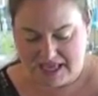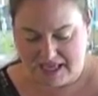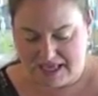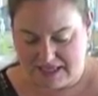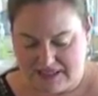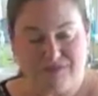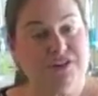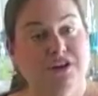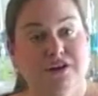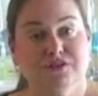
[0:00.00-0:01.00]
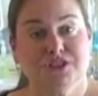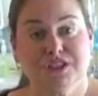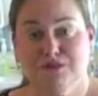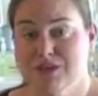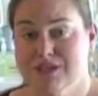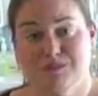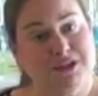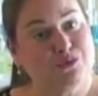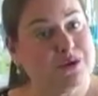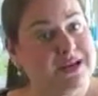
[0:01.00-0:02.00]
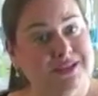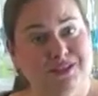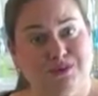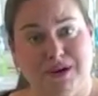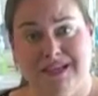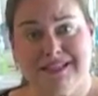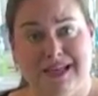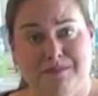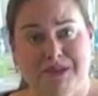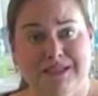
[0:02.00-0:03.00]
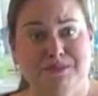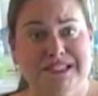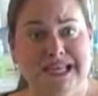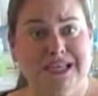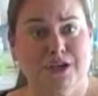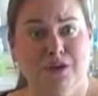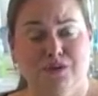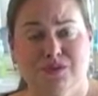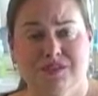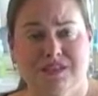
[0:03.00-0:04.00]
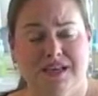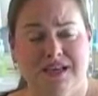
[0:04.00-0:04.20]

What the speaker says: And even though she was Midwest, raised on meat and potatoes,